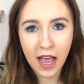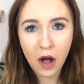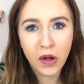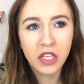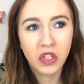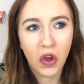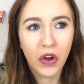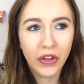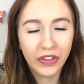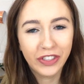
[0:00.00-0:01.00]
hour, so
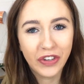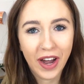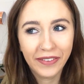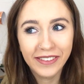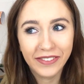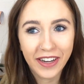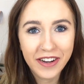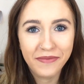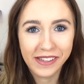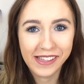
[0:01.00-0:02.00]
the train was
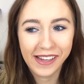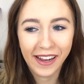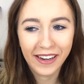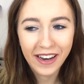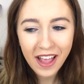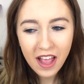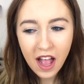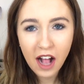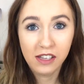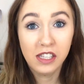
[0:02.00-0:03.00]
very busy, and
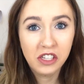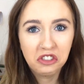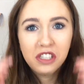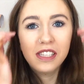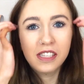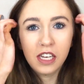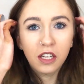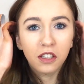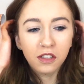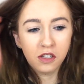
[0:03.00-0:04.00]
I was literally
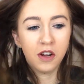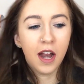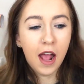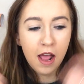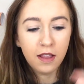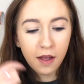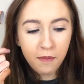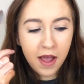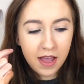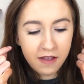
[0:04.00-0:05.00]
sitting on the train. I had like
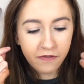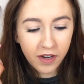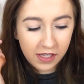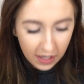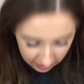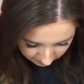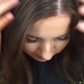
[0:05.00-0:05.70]
my earphones in and